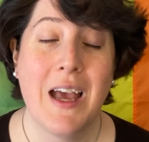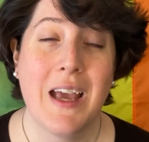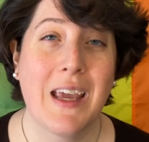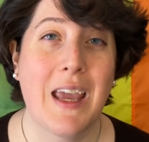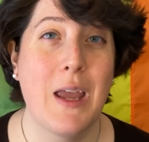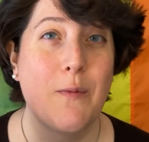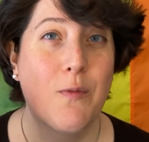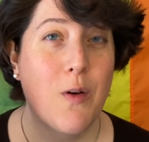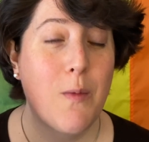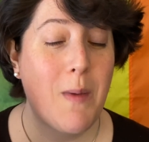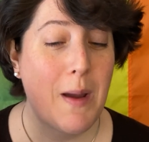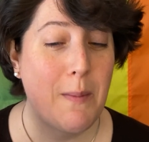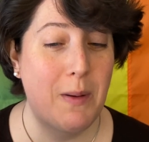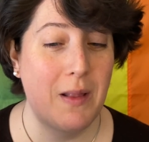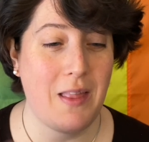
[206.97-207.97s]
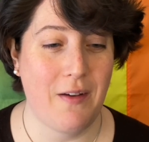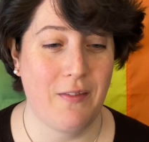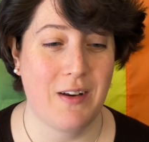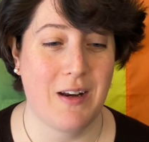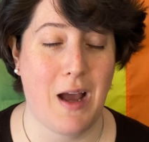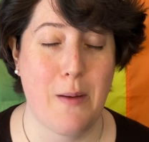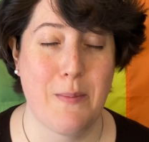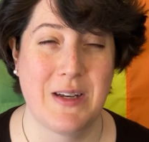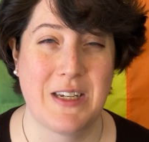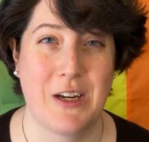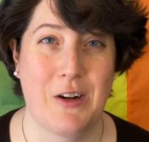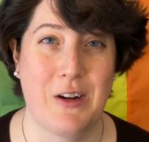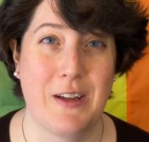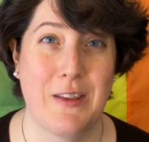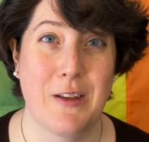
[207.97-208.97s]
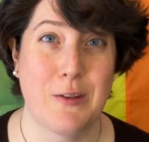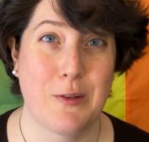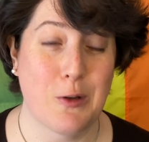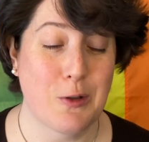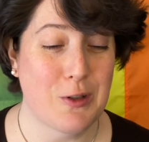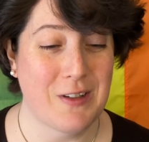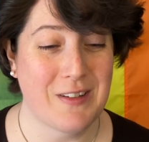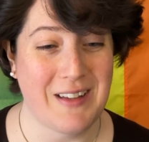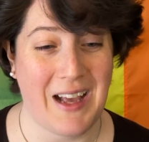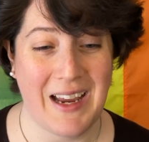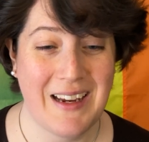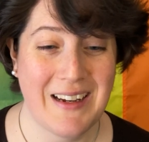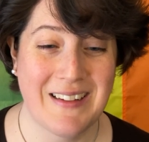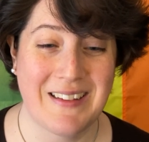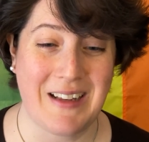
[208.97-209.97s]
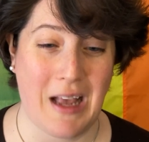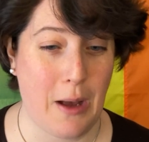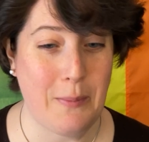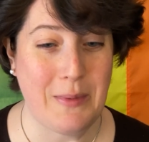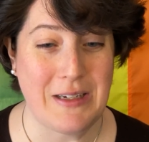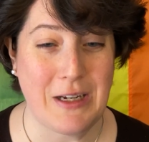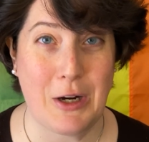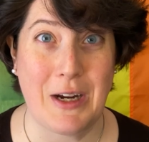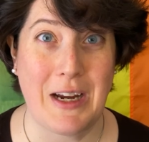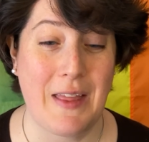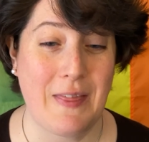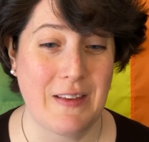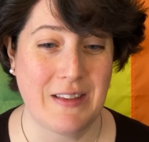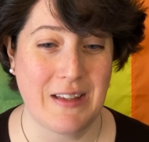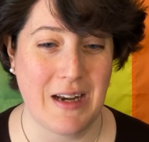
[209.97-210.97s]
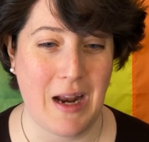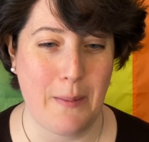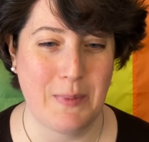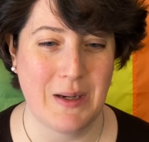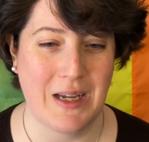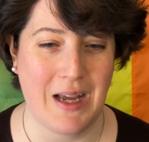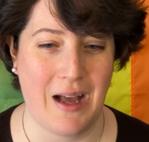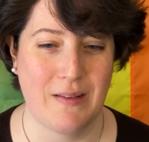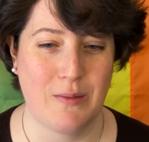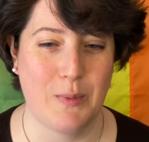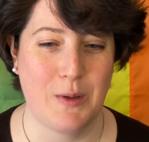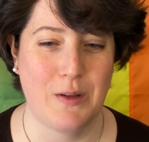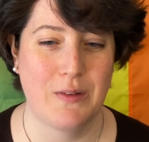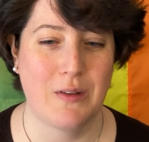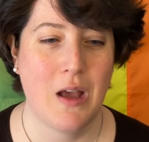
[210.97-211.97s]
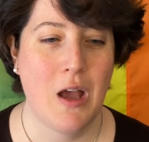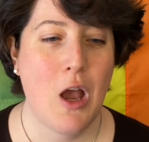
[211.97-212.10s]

came from my beloved commentary, the social science commentary on the Synoptic Gospels,